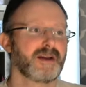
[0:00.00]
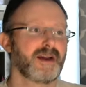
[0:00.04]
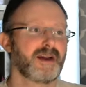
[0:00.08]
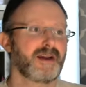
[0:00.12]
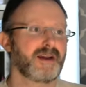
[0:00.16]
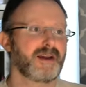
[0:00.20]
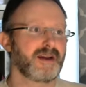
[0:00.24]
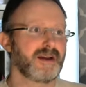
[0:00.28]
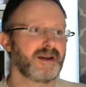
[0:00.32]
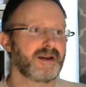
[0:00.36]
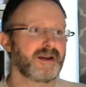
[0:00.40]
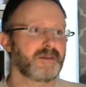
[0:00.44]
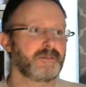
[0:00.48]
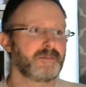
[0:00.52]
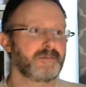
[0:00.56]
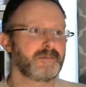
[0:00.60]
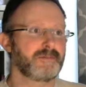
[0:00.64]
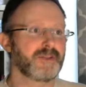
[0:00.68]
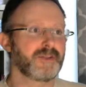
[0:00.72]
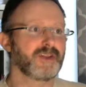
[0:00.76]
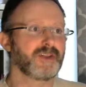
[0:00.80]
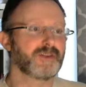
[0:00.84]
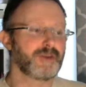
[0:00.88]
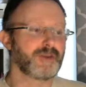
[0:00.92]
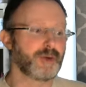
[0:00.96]
Um,
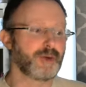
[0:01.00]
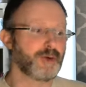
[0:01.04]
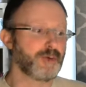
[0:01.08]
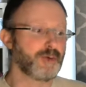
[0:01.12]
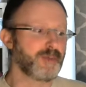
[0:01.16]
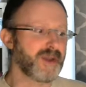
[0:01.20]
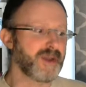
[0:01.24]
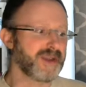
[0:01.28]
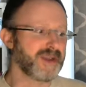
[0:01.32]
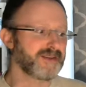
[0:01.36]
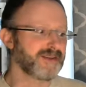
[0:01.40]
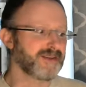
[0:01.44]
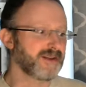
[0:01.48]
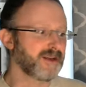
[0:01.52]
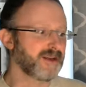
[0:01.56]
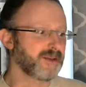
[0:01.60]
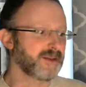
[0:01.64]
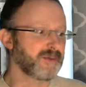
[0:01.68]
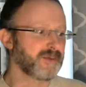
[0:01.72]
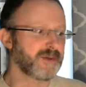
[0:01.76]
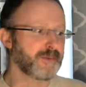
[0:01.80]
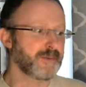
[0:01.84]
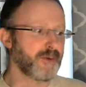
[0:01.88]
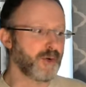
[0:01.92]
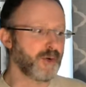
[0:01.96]
so basically,
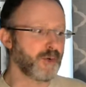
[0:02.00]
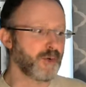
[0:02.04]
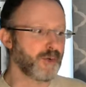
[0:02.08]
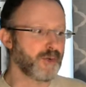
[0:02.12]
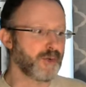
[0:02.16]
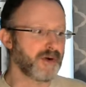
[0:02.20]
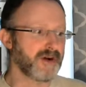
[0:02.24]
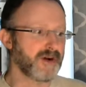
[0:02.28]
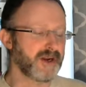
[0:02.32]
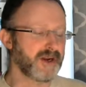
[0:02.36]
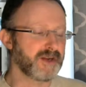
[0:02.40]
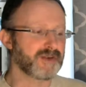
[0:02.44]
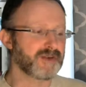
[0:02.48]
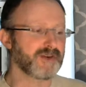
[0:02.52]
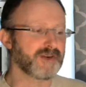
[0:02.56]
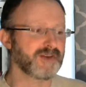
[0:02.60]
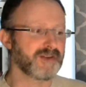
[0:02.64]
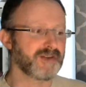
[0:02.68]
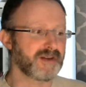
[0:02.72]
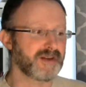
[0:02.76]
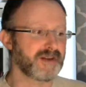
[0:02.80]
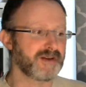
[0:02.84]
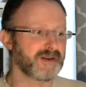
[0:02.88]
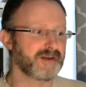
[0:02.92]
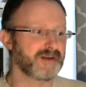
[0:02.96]
people who are
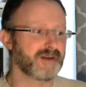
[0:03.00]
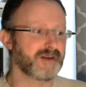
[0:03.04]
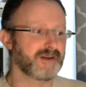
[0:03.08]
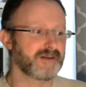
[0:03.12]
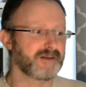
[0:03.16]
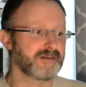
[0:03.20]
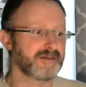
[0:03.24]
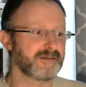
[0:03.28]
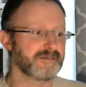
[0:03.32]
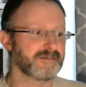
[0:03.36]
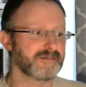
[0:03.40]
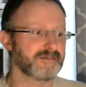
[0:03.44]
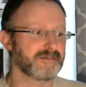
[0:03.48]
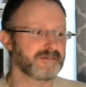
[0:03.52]
interested in, in